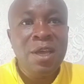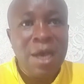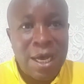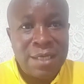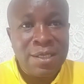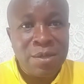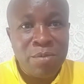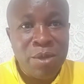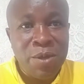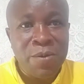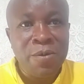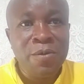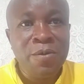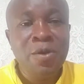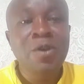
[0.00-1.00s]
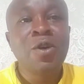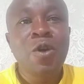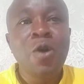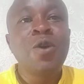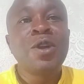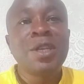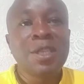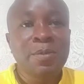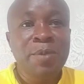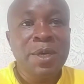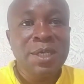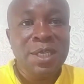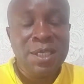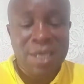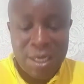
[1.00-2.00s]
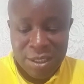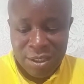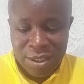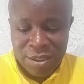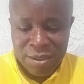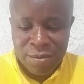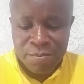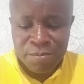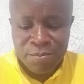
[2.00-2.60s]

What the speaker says: Azimio or independent candidates.